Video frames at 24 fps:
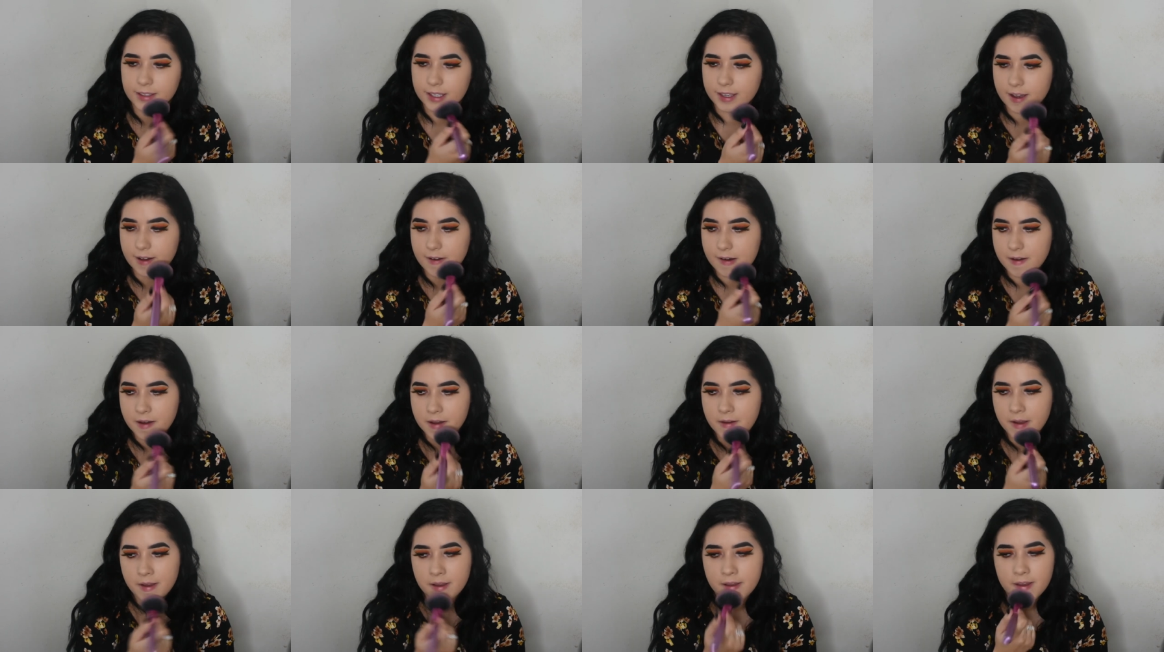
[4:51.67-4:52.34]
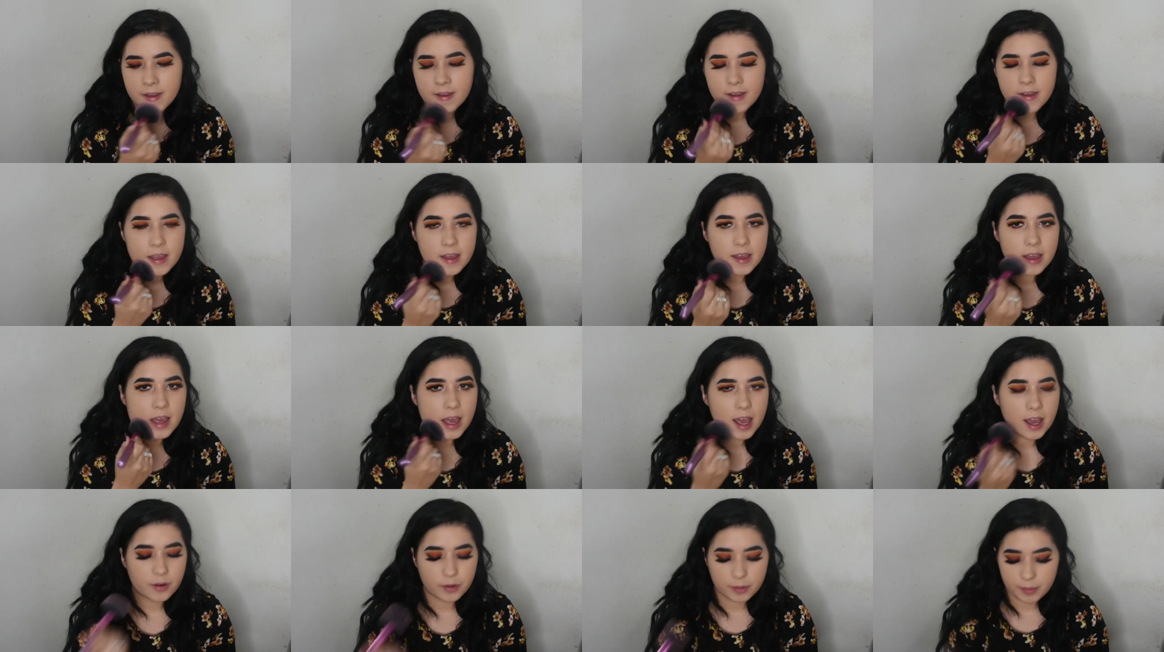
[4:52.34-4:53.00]
So
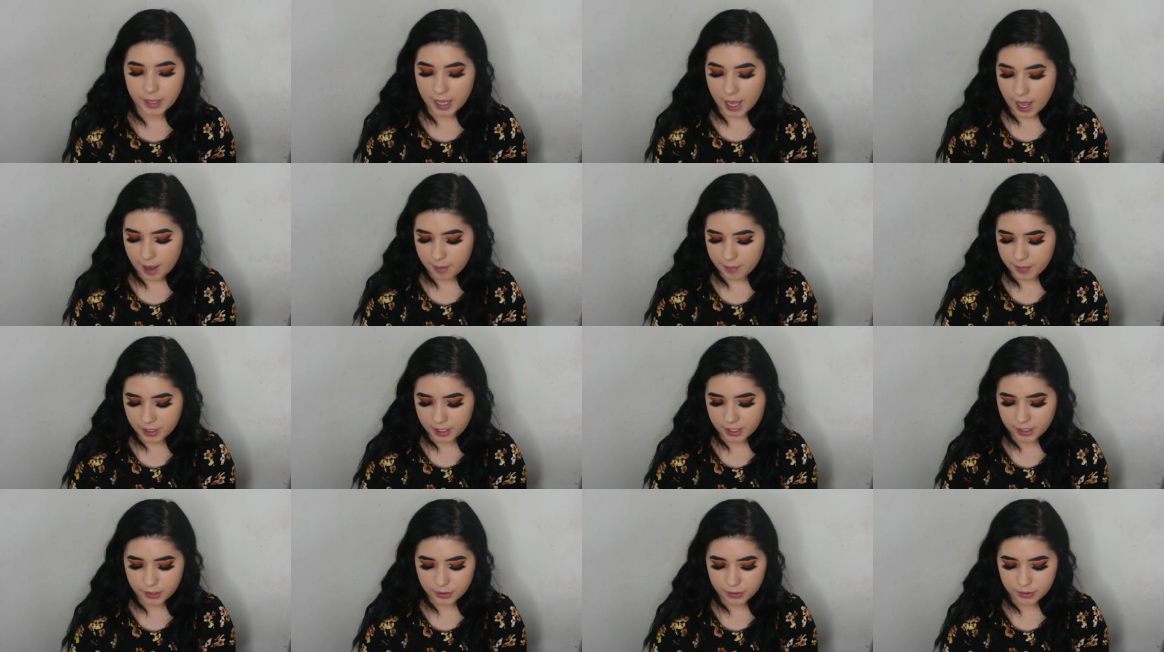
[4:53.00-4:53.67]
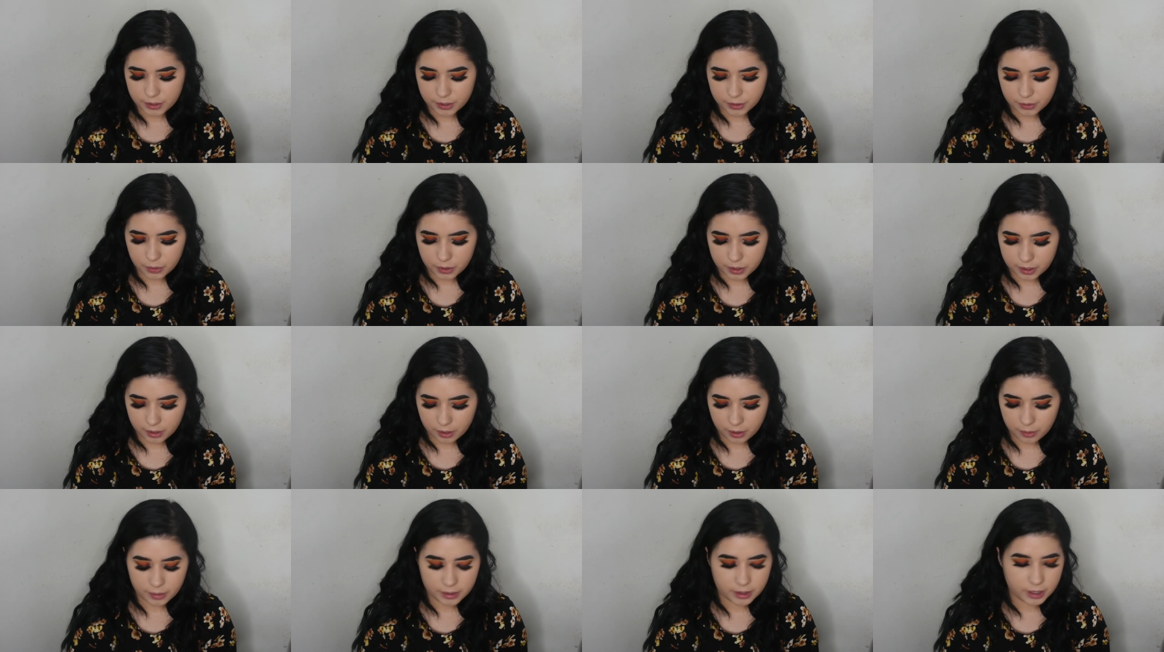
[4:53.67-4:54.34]
I would be happy to do a
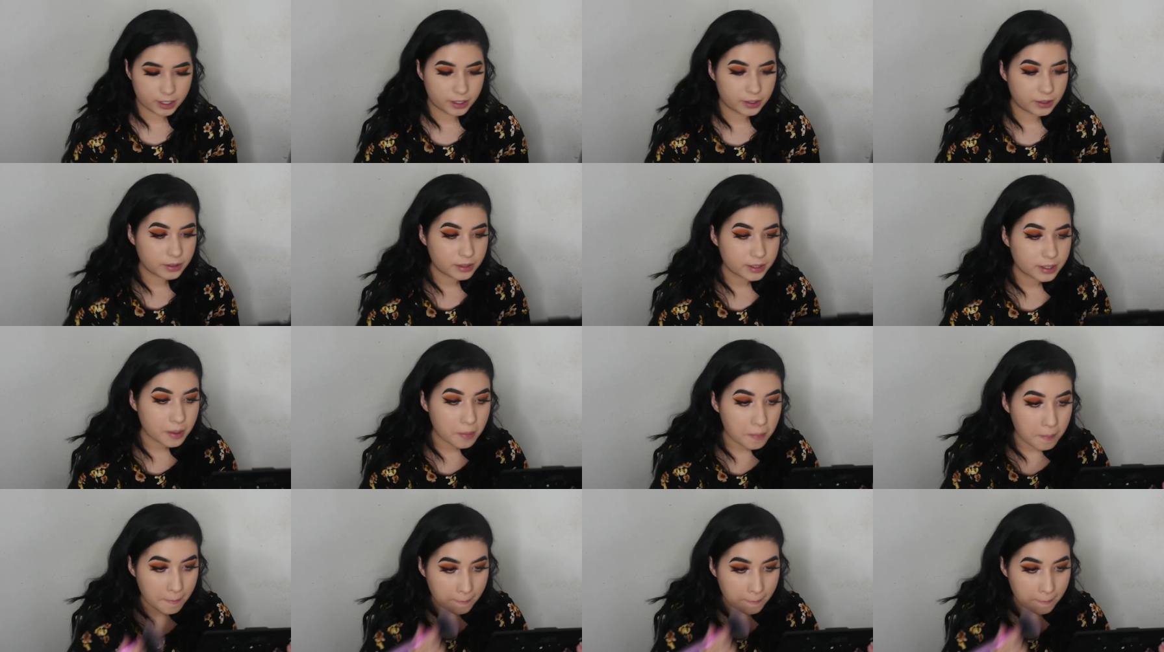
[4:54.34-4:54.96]
tutorial with those.